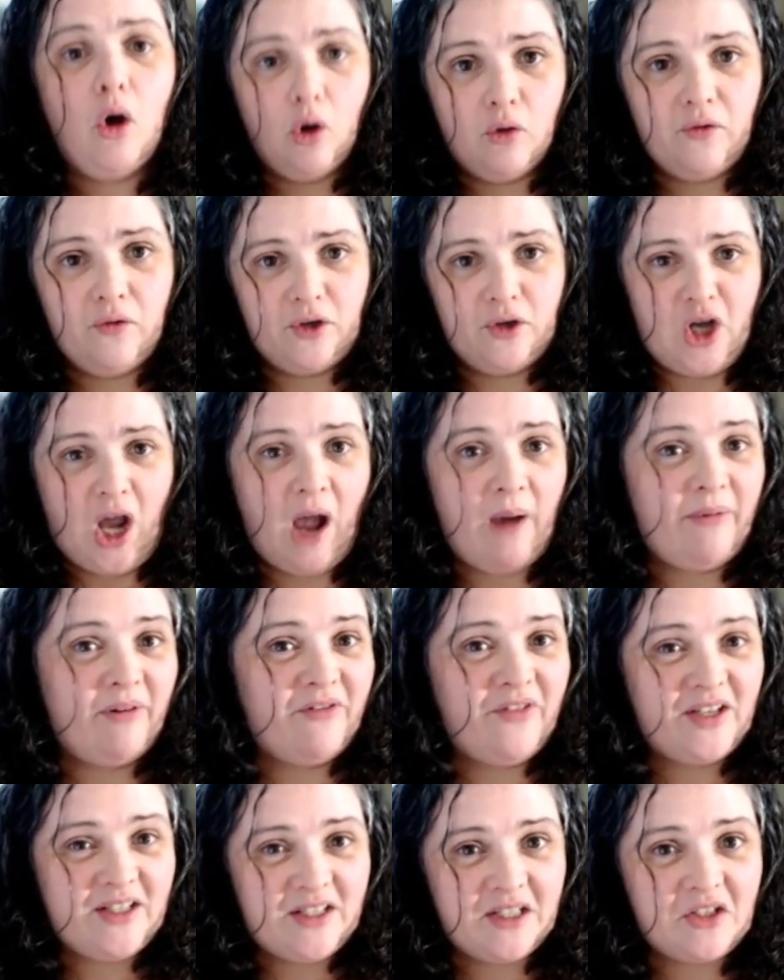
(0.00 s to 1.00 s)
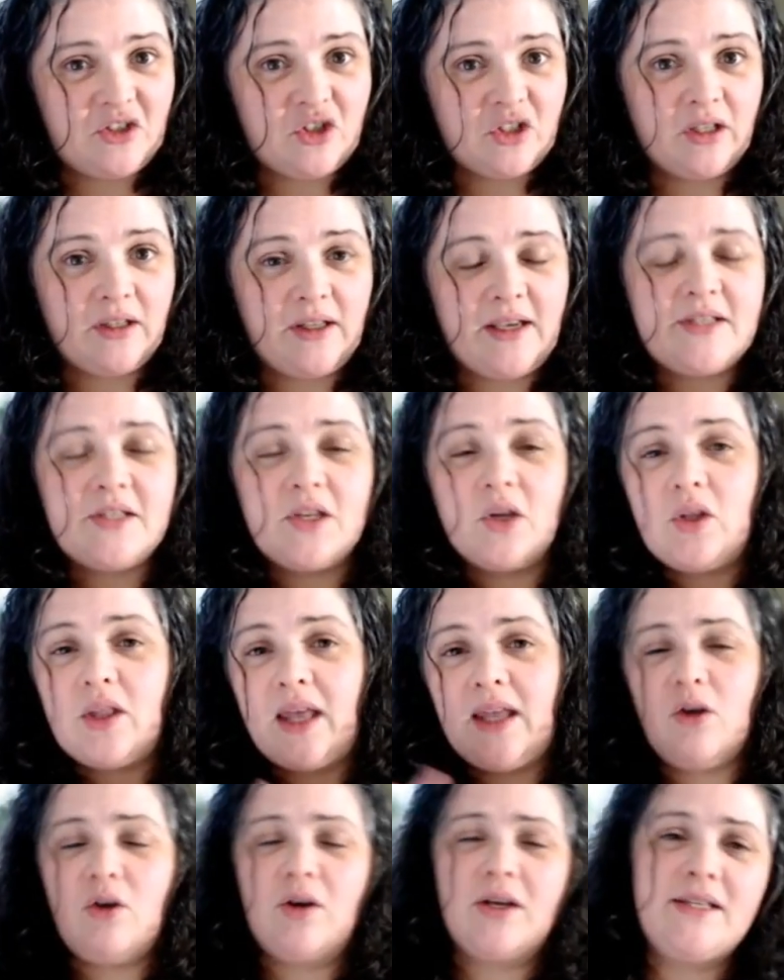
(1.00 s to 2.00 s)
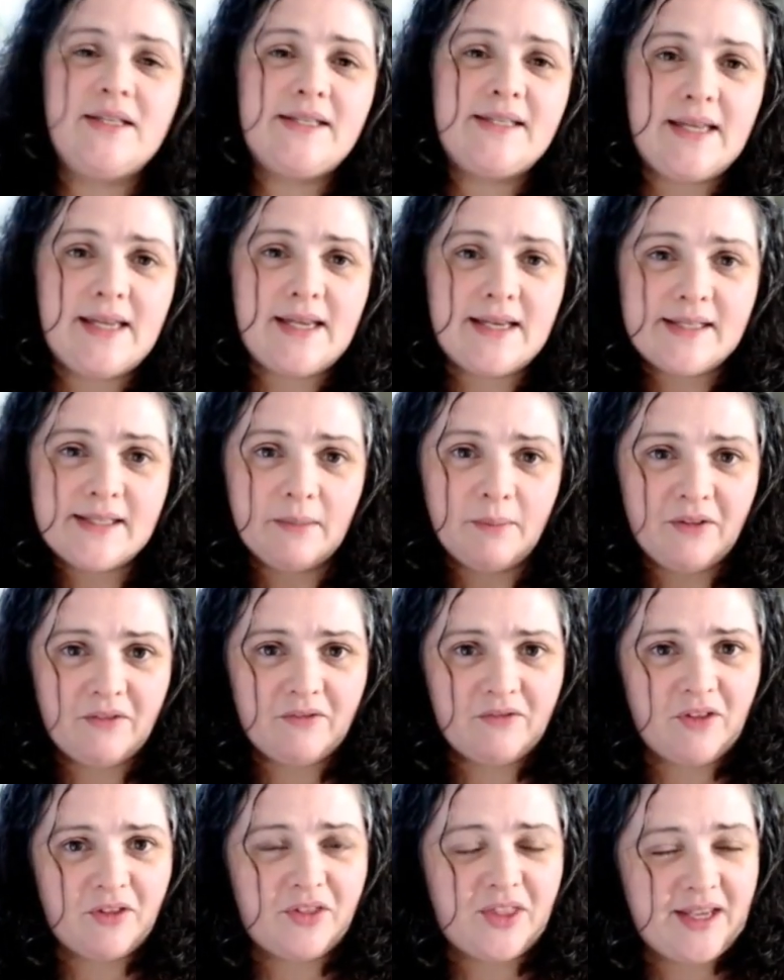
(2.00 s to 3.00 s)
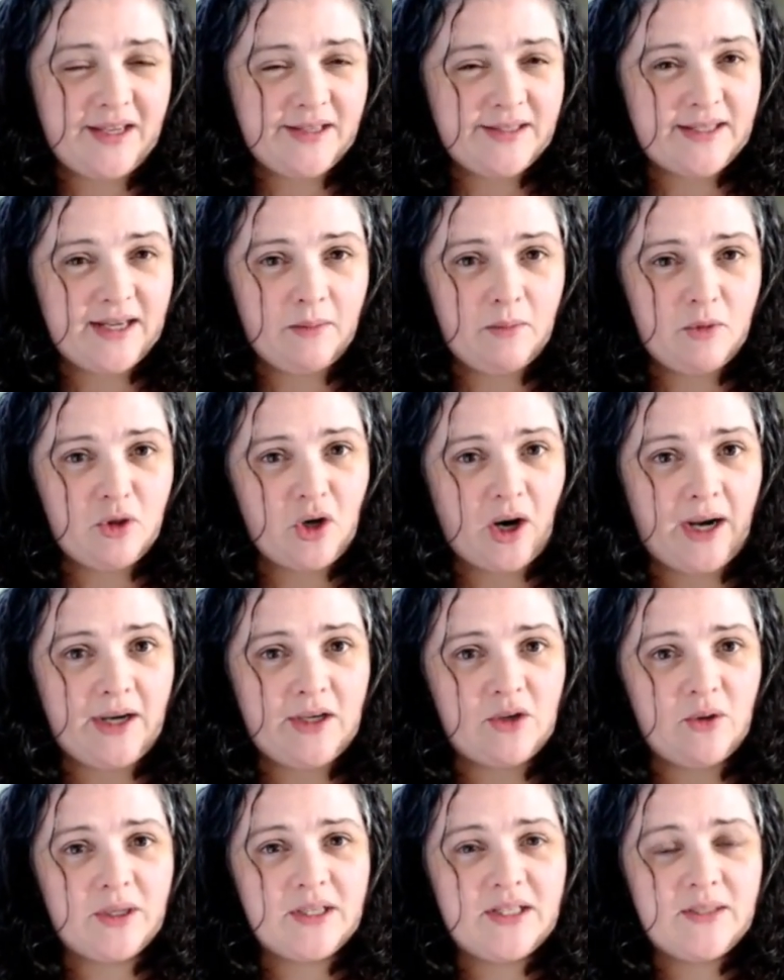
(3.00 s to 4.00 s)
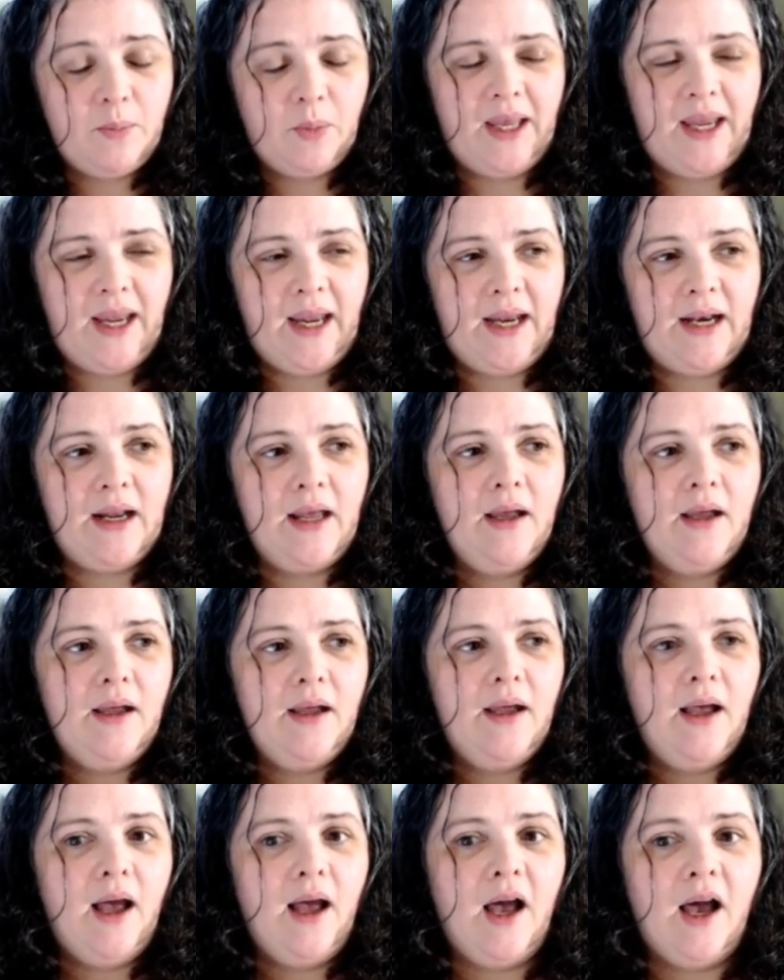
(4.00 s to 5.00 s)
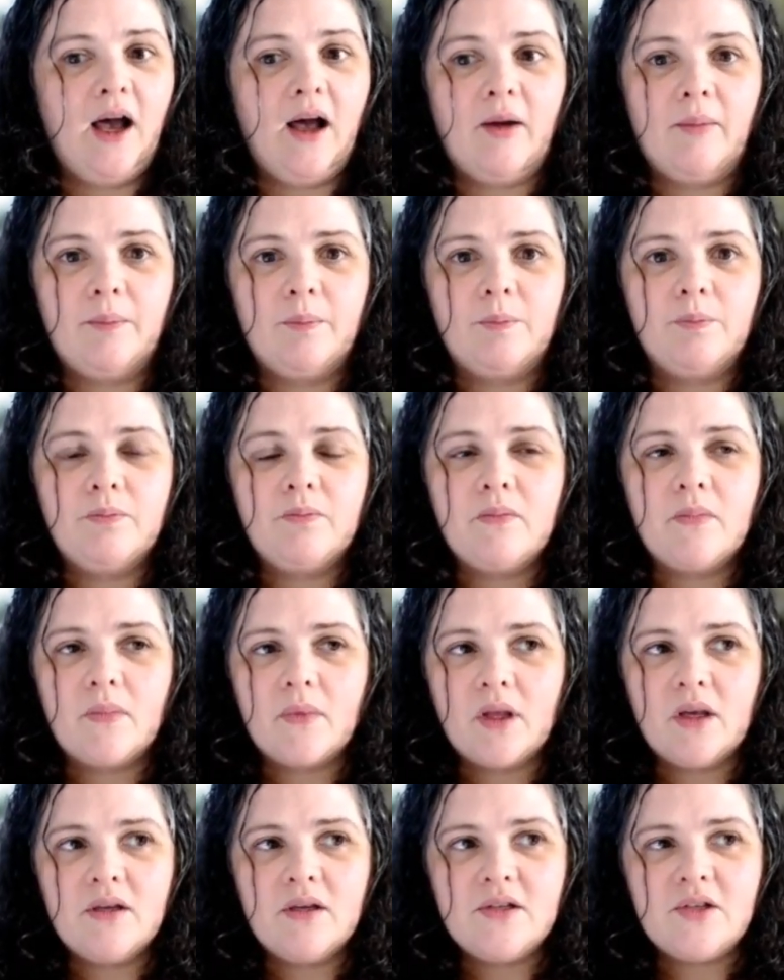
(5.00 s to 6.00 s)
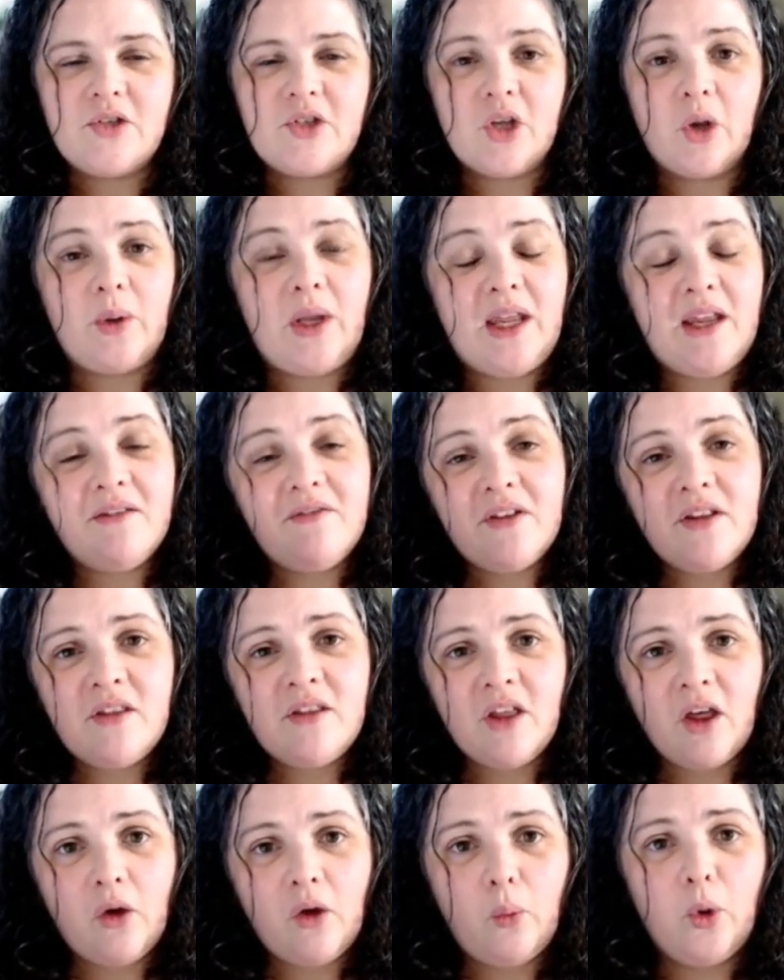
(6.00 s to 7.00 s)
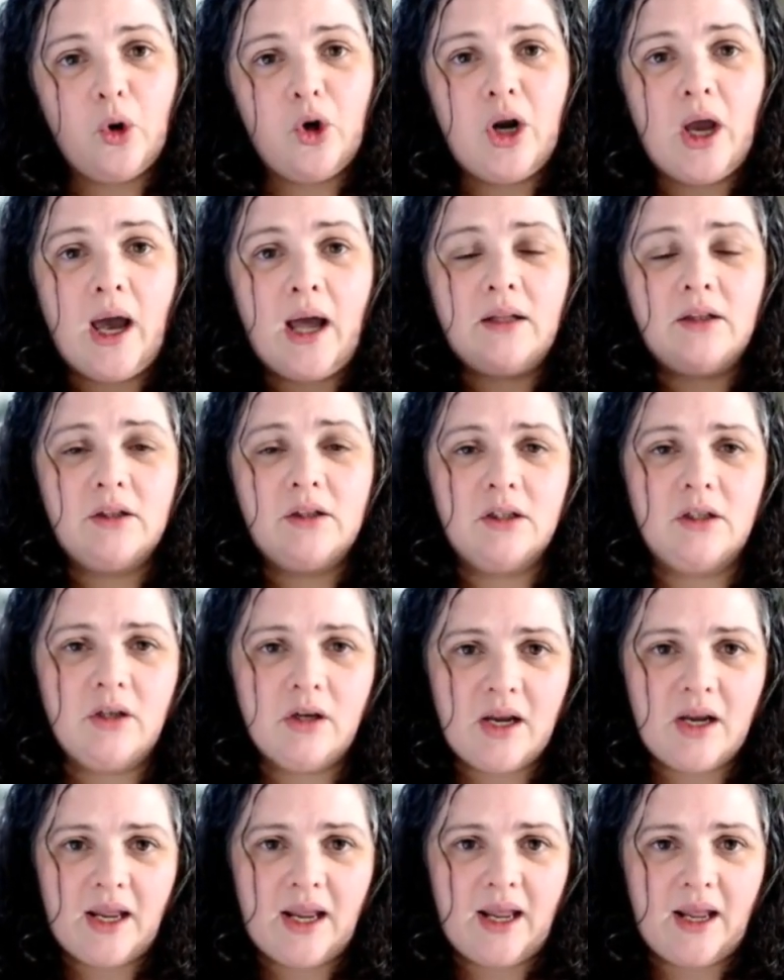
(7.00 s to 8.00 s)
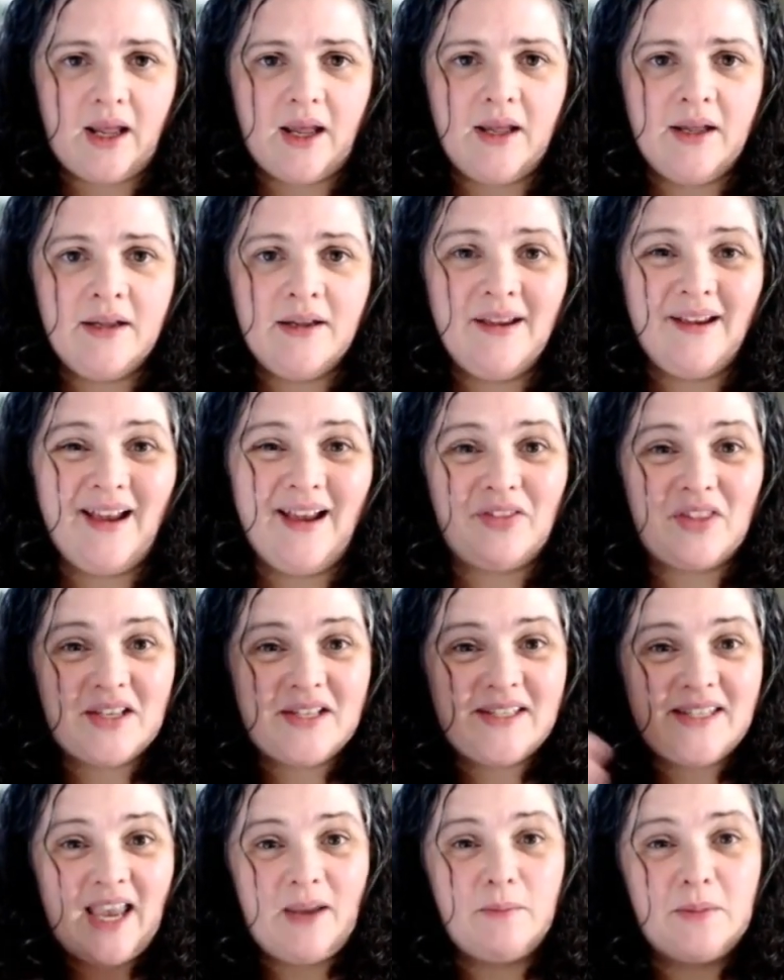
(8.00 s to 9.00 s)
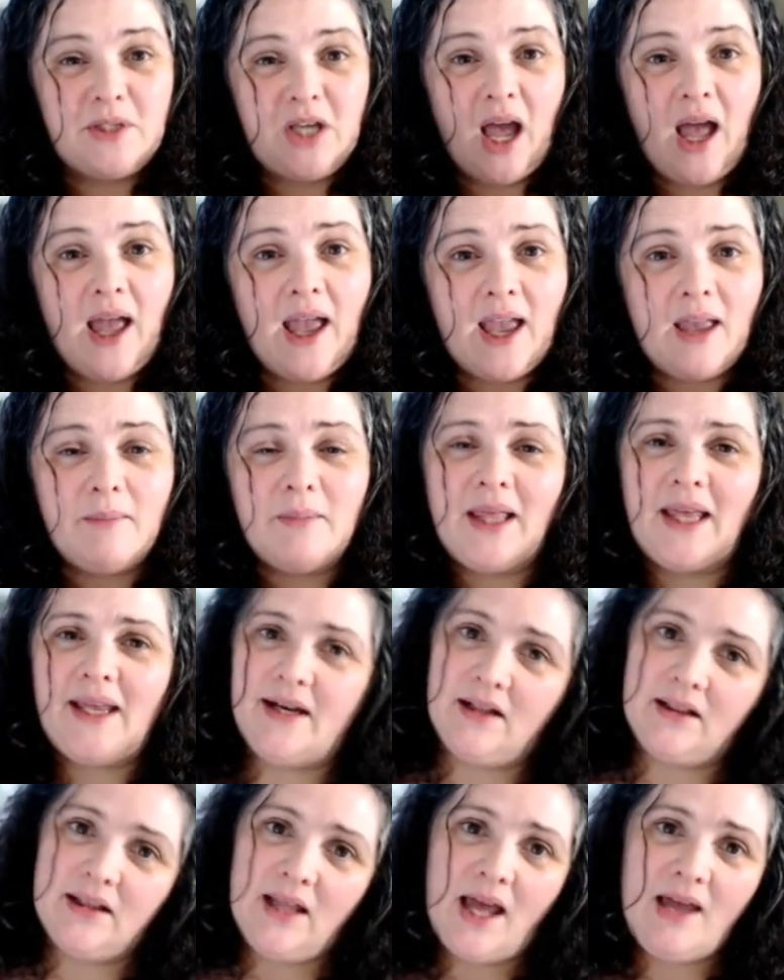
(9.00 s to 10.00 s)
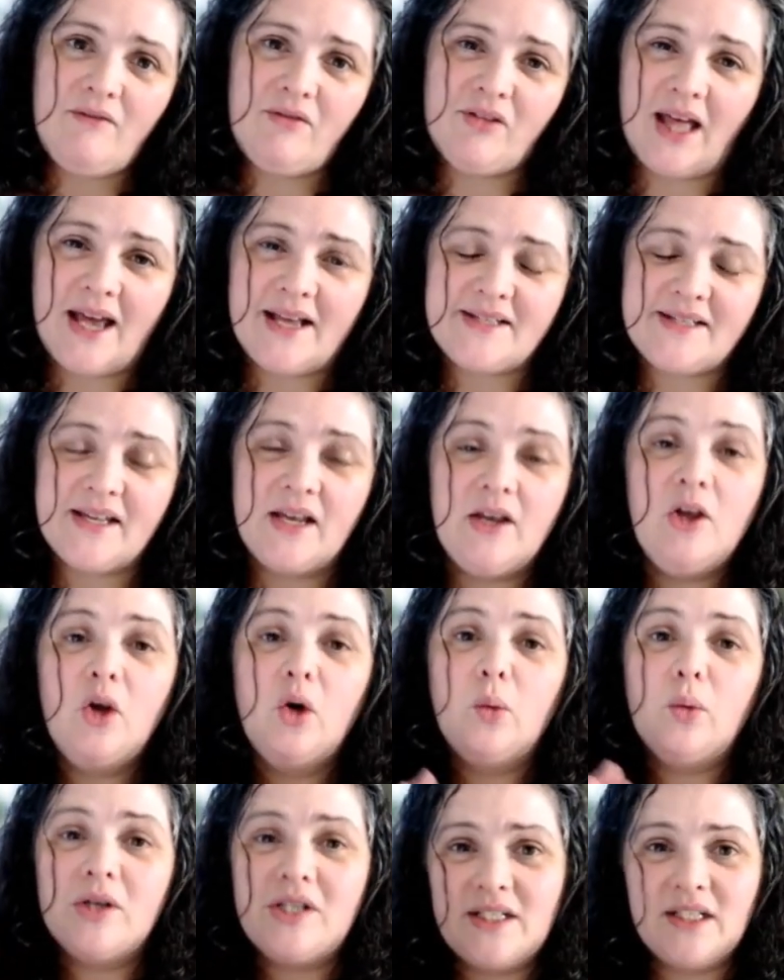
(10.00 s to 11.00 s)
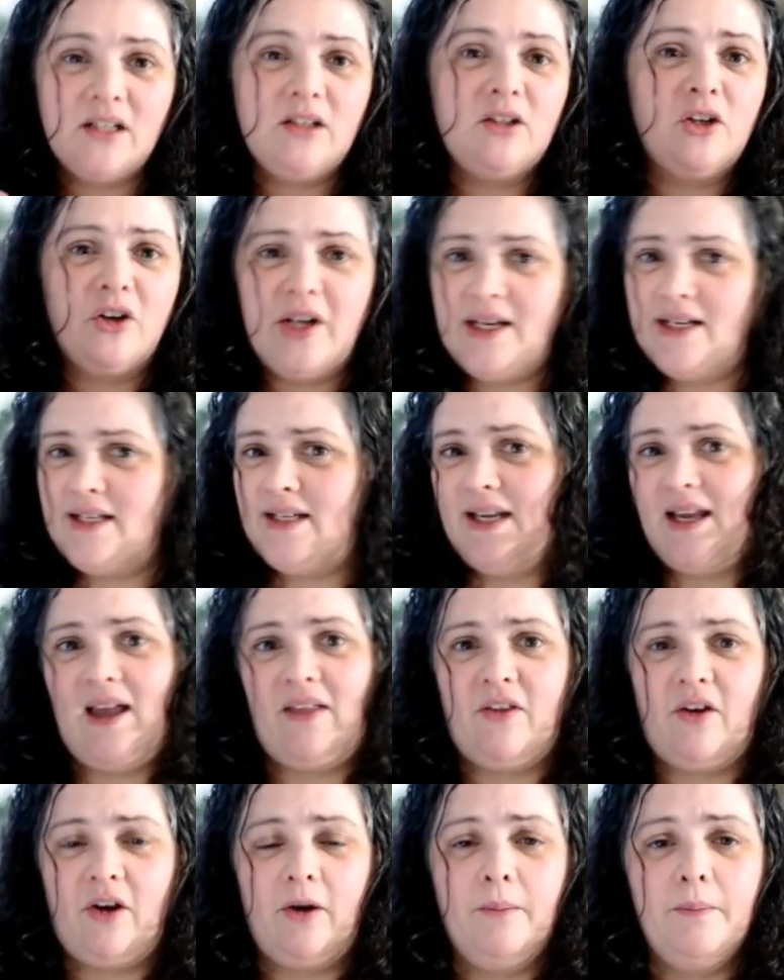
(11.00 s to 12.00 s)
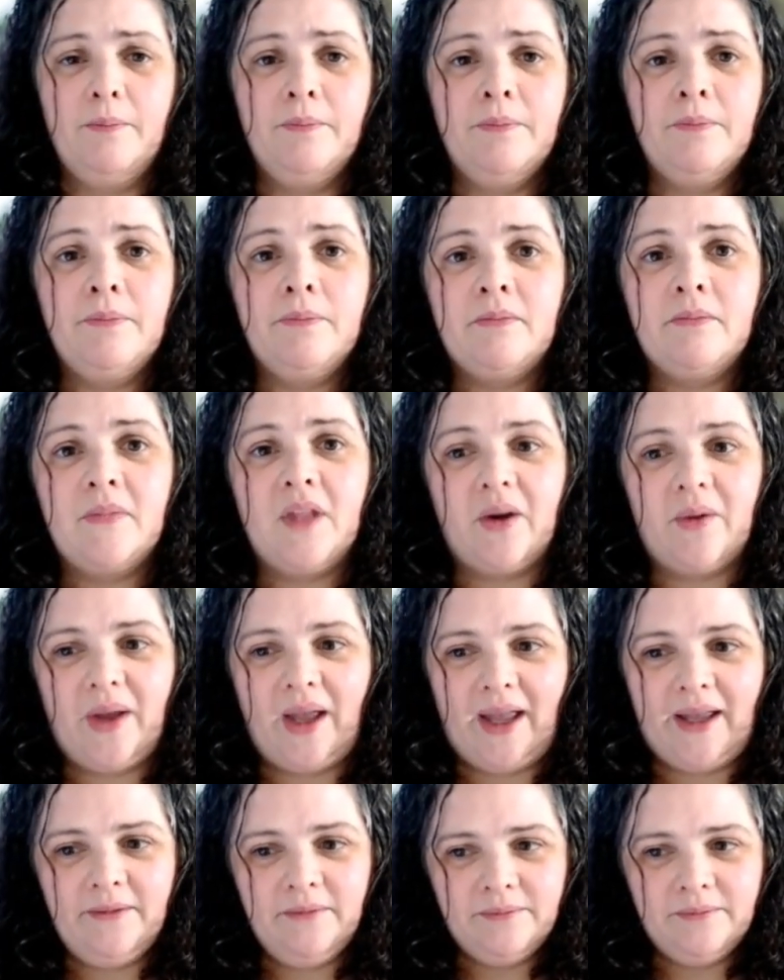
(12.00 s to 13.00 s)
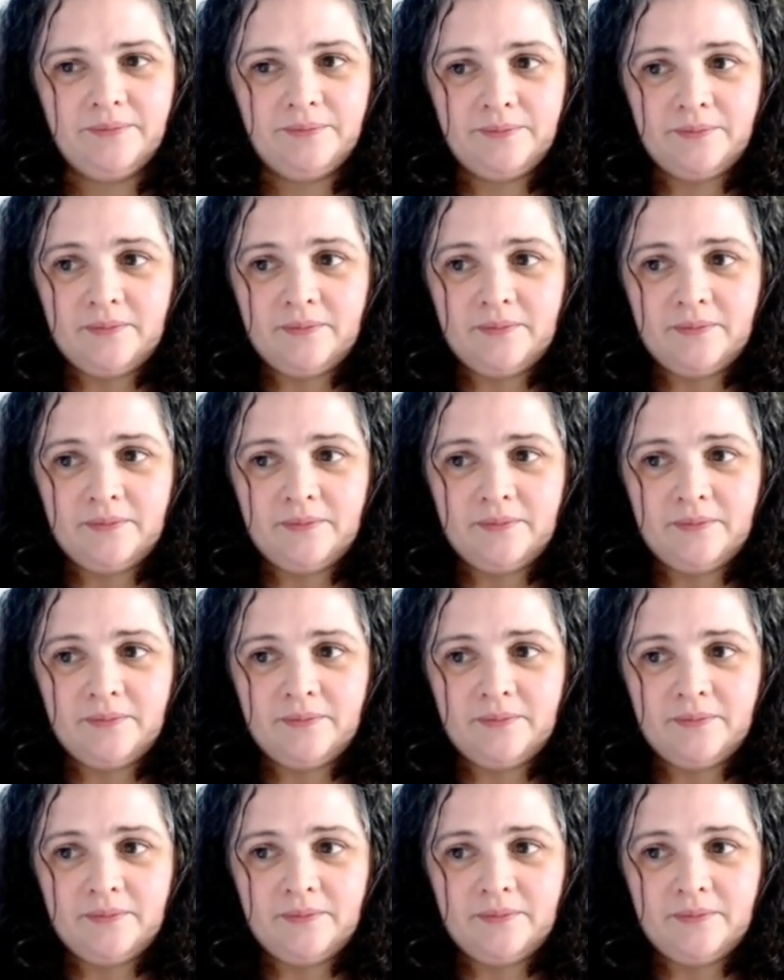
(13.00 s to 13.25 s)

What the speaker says: over top of it digitally so that you can see some of the things that I'm trying to explain. So even though we're not learning at the same time, like in a live class, we're still learning together, okay?